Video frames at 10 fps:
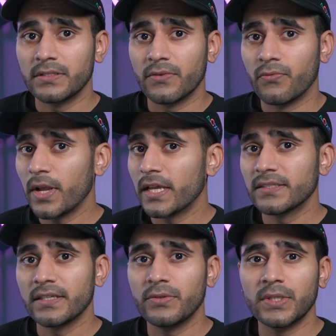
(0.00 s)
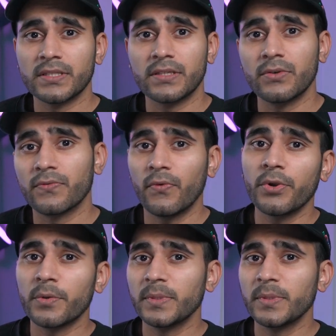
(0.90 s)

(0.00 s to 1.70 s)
of what headset you can secure for your